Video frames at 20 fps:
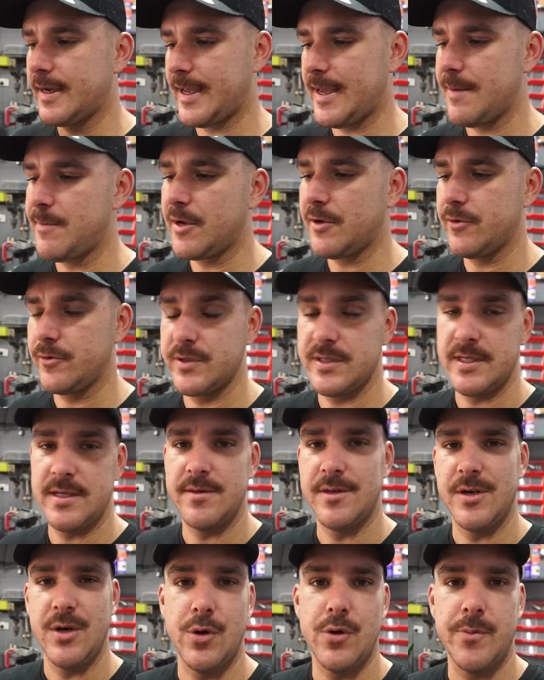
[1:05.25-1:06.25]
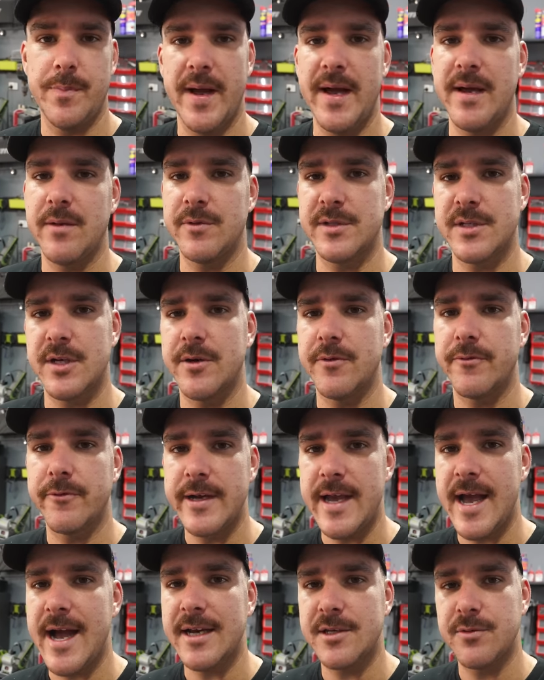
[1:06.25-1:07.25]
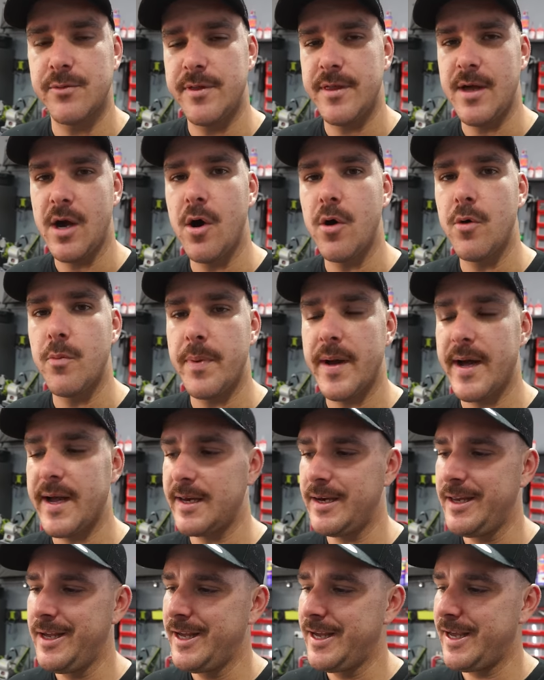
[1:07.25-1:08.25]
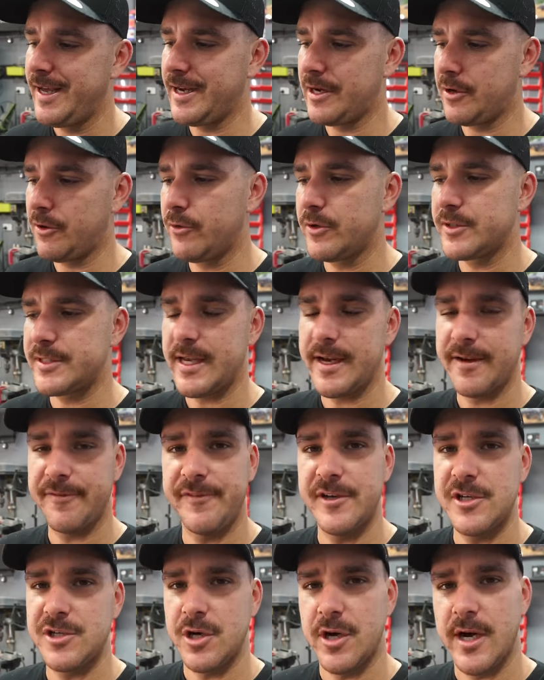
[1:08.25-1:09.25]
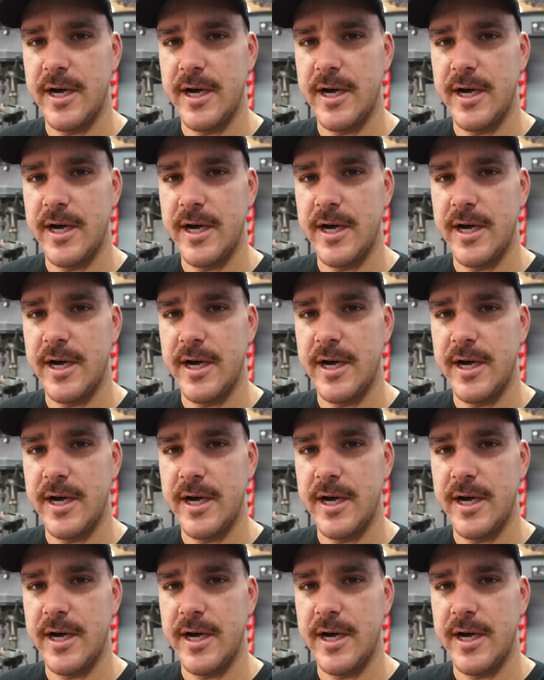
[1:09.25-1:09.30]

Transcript: chemicals in the new paint was gonna react with the old paint and cause like fish